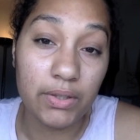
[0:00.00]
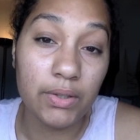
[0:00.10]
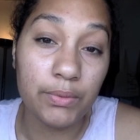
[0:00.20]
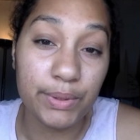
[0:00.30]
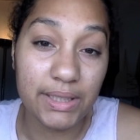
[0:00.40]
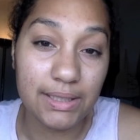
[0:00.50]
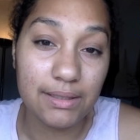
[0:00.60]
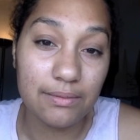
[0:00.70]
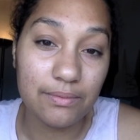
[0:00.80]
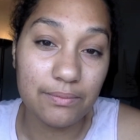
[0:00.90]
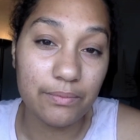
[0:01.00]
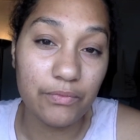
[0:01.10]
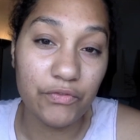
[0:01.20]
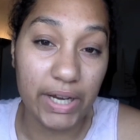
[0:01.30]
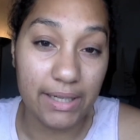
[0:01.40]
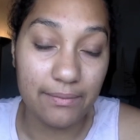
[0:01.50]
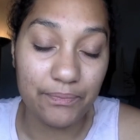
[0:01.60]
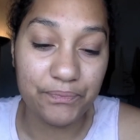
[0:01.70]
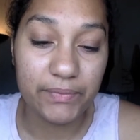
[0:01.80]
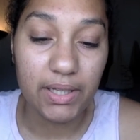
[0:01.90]
a week, right?
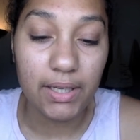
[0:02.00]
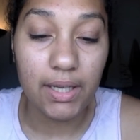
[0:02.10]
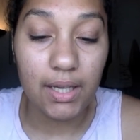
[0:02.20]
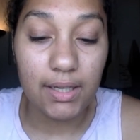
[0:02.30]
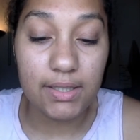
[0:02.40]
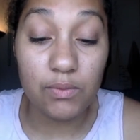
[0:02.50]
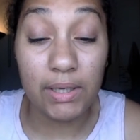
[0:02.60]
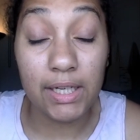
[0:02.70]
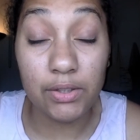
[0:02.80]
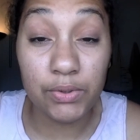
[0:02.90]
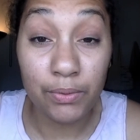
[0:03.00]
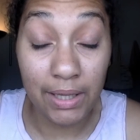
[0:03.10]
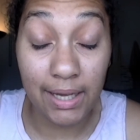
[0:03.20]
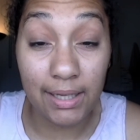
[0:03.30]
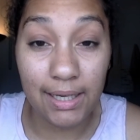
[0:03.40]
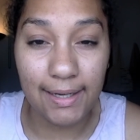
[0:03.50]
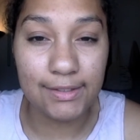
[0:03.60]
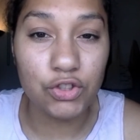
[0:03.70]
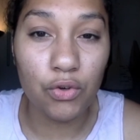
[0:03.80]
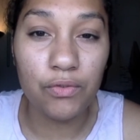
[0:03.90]
Because when I do that, I
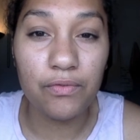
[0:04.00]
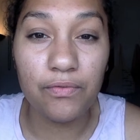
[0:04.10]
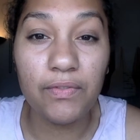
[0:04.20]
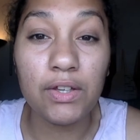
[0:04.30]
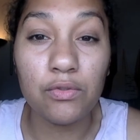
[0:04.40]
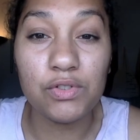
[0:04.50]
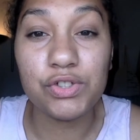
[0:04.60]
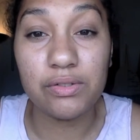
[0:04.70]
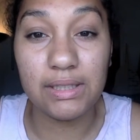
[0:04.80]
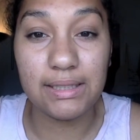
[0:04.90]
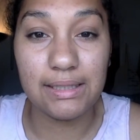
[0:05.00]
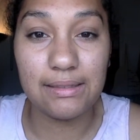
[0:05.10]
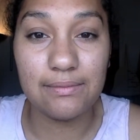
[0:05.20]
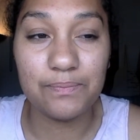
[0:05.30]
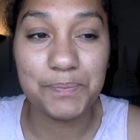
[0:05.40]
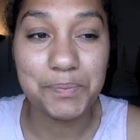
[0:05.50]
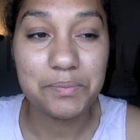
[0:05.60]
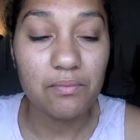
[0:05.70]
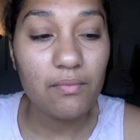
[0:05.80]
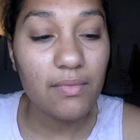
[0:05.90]
don't feel restricted.
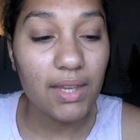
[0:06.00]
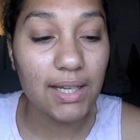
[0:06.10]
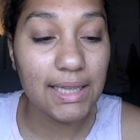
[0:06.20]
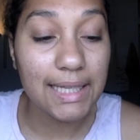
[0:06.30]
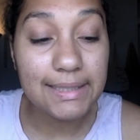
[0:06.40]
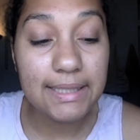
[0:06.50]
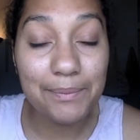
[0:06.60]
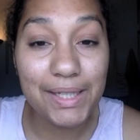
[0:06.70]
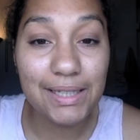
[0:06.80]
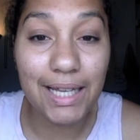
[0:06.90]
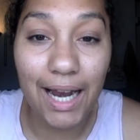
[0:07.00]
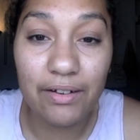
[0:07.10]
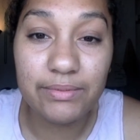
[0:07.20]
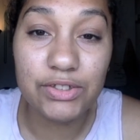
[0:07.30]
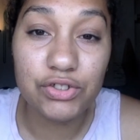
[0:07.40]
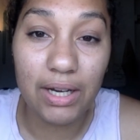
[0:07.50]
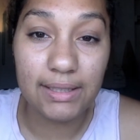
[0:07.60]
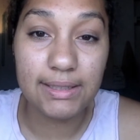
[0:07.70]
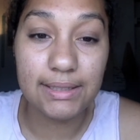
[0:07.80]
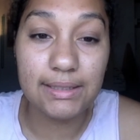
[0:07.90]
And that's something that I've been
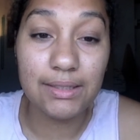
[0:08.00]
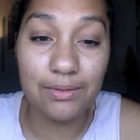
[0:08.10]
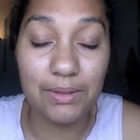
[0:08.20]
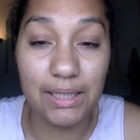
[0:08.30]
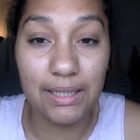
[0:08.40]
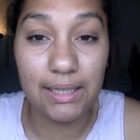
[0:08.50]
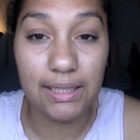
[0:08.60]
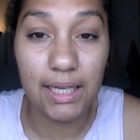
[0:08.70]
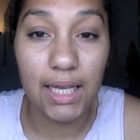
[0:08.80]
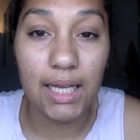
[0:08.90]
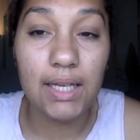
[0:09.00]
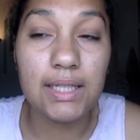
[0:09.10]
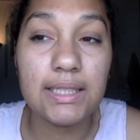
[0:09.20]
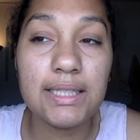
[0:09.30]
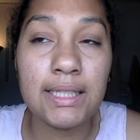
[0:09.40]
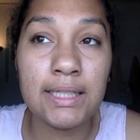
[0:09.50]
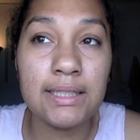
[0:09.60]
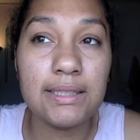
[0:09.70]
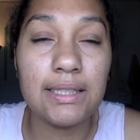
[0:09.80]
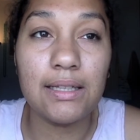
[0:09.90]
trying to deal with since
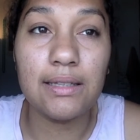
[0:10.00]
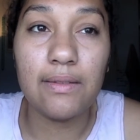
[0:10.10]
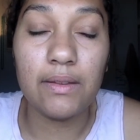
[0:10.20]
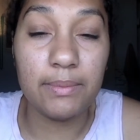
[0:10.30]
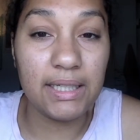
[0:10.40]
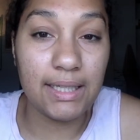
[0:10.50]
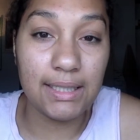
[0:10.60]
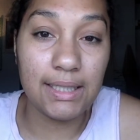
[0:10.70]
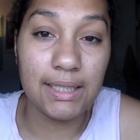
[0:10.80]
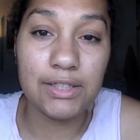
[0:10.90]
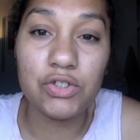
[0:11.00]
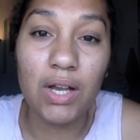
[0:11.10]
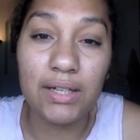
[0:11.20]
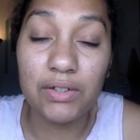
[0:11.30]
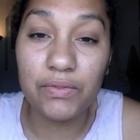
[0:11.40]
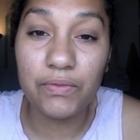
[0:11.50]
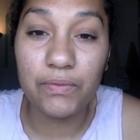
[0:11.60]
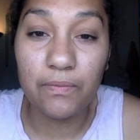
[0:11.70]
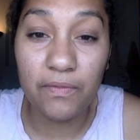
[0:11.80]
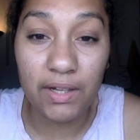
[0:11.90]
the beginning, is trying to
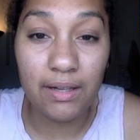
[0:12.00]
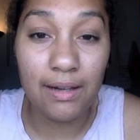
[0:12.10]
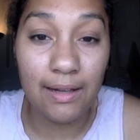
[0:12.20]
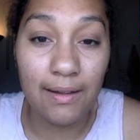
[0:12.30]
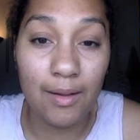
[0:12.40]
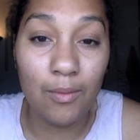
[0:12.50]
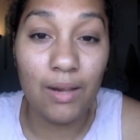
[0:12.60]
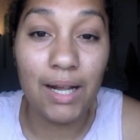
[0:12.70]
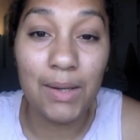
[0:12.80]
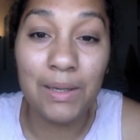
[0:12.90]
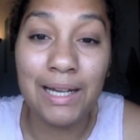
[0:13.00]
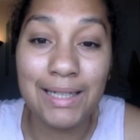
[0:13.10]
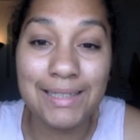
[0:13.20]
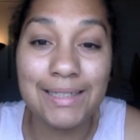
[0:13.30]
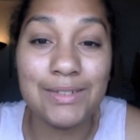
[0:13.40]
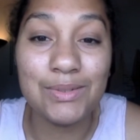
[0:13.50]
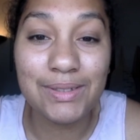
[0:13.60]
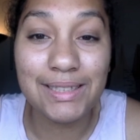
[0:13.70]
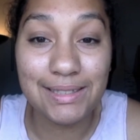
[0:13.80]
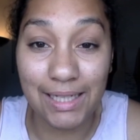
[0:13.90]
figure out how I can do
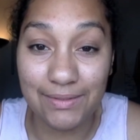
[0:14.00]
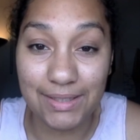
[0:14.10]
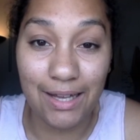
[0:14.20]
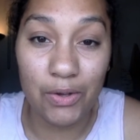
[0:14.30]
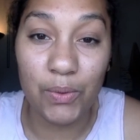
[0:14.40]
this lifestyle